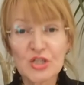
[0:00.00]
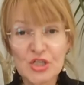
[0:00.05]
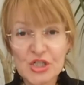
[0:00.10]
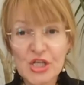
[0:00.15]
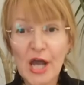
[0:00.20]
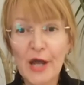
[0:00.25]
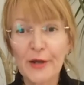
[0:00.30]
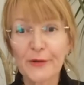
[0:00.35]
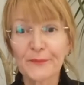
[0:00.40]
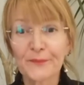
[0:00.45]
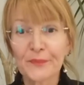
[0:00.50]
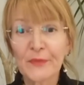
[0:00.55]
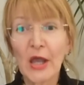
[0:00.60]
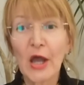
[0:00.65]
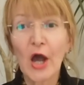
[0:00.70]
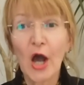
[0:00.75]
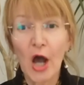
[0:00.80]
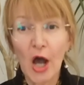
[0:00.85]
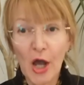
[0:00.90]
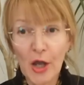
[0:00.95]
So
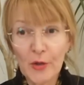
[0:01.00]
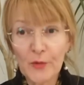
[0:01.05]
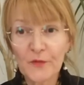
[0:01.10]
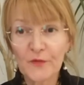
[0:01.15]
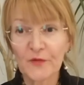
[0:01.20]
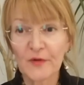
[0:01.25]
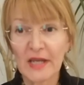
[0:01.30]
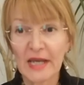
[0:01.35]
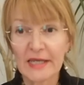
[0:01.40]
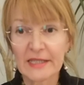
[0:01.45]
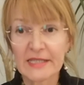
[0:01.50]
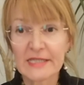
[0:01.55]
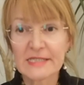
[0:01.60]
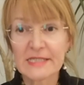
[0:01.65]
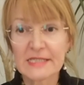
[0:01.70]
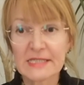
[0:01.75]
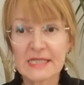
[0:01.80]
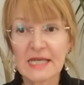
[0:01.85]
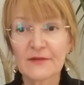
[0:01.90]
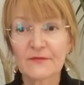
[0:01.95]
hopefully
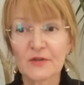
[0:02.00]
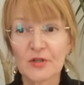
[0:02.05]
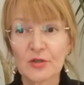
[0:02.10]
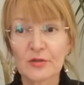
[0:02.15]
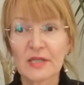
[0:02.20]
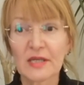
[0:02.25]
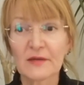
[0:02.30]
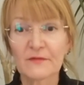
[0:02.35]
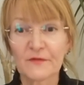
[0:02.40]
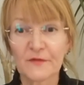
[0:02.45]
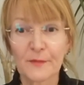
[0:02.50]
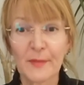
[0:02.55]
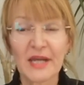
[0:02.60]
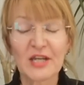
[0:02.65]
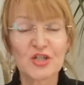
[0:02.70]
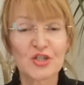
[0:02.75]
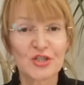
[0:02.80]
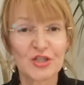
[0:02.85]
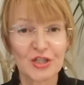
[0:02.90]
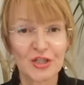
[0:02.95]
this has given you the
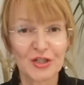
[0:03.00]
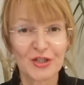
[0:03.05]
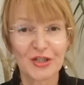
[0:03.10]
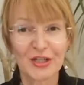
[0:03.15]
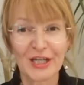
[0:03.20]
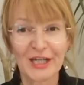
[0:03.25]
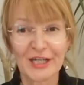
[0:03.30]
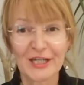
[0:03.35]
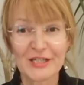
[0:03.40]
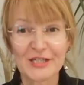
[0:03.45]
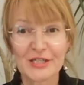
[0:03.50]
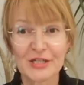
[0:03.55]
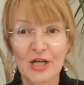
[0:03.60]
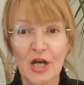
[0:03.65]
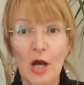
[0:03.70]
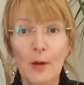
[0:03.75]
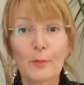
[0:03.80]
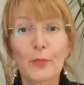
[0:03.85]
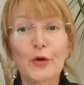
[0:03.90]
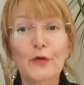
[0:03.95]
information that you need.
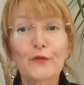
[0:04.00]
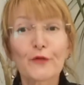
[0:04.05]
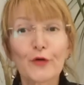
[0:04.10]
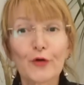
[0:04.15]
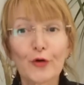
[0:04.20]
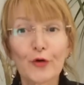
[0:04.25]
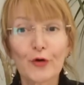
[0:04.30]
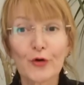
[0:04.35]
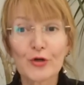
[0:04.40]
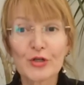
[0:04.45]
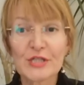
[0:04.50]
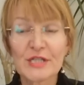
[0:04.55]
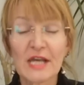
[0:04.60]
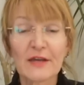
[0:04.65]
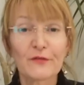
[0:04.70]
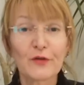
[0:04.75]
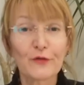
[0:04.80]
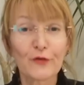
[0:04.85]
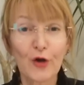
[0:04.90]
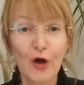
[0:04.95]
But of course,
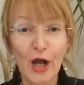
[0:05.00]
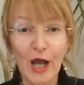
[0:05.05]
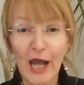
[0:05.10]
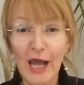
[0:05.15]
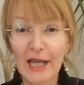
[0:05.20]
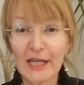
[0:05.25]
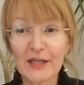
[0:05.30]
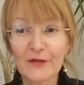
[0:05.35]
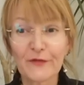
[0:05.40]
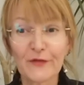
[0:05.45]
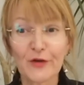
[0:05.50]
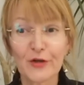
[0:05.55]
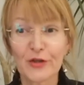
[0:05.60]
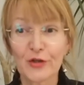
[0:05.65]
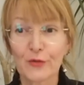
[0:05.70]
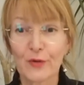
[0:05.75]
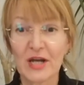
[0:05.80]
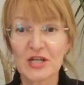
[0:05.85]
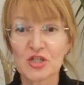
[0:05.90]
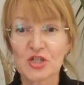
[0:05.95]
if you've got any
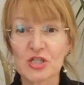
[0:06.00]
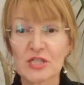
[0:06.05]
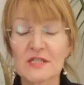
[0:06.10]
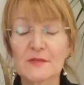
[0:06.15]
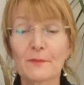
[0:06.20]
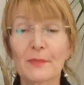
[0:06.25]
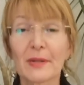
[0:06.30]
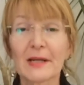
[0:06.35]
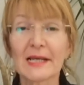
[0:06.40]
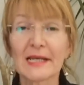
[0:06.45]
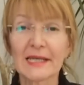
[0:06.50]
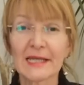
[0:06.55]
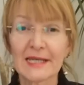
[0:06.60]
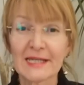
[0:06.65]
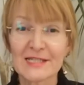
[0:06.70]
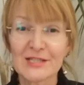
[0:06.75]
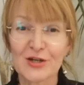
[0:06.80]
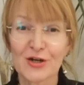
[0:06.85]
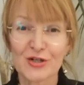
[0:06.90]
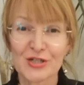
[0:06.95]
further questions,
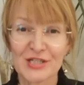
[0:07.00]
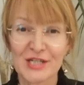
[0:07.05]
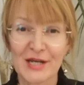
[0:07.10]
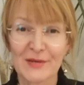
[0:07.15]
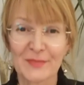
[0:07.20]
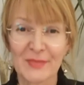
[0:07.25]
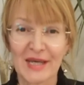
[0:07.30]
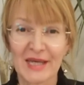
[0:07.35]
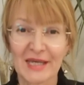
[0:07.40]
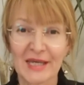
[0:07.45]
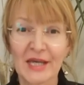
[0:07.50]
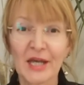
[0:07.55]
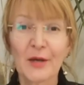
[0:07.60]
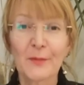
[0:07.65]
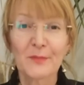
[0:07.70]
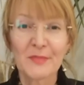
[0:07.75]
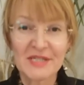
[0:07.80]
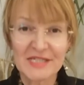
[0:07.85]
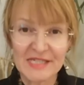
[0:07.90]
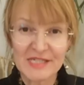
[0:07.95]
please contact me,
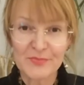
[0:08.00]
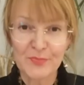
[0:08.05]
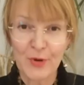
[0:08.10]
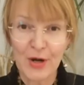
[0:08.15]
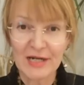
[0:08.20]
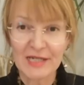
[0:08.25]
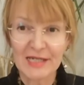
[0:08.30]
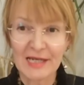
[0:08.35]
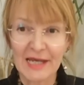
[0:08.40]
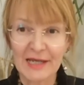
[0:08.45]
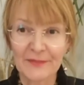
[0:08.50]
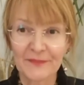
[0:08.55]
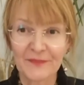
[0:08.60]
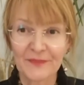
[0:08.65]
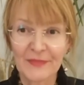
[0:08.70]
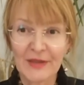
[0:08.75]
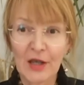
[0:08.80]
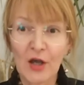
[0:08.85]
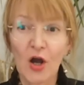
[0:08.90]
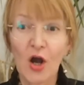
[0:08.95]
Mrs. Bradley,
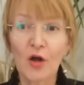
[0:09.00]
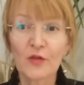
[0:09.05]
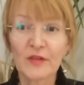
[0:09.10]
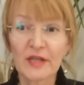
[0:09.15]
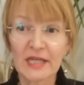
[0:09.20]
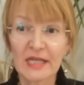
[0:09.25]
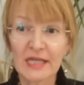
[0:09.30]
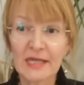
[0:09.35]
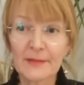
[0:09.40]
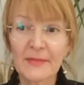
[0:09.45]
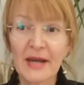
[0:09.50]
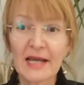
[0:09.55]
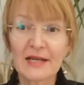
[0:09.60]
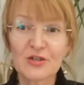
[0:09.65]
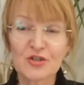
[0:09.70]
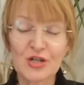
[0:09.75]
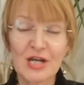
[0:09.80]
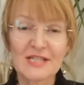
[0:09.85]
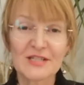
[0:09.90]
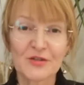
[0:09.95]
on the
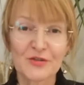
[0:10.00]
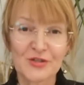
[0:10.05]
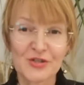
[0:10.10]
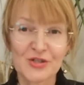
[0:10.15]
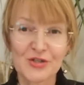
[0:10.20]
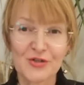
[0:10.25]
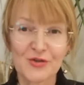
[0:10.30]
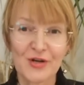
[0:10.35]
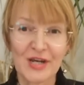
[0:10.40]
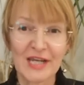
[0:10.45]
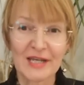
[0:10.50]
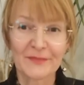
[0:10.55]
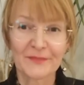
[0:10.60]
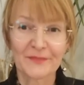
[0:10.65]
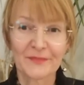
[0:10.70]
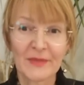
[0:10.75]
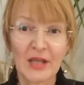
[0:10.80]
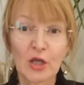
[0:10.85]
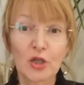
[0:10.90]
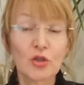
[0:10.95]
email address on the screen.
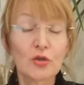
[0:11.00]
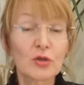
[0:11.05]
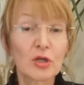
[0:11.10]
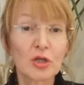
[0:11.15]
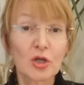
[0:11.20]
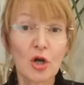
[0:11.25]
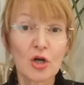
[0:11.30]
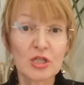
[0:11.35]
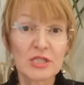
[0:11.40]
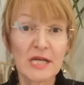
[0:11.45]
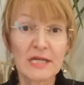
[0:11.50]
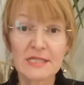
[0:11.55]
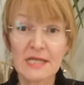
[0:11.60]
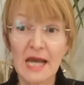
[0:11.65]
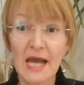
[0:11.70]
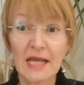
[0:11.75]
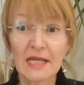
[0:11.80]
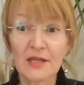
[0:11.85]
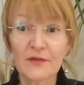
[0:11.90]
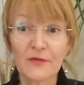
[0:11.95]
You can contact
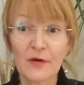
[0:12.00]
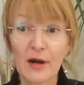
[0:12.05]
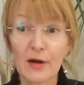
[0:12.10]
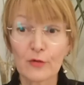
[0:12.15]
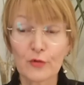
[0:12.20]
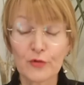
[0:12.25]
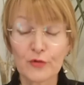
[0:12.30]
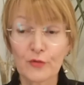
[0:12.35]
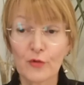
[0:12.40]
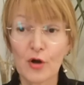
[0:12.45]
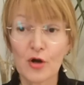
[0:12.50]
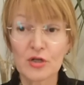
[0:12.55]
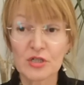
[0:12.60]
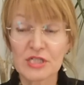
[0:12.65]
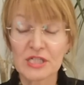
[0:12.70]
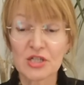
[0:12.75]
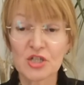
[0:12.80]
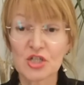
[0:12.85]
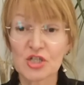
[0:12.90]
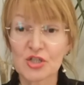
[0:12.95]
any of our other art
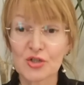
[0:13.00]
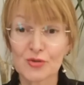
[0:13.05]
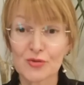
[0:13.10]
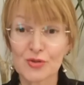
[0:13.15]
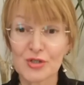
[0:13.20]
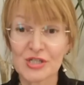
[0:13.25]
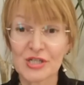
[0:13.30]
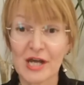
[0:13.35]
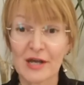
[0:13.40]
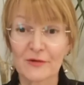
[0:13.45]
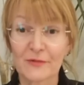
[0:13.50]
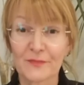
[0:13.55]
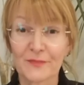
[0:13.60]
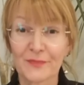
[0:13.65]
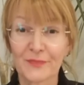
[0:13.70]
teachers also.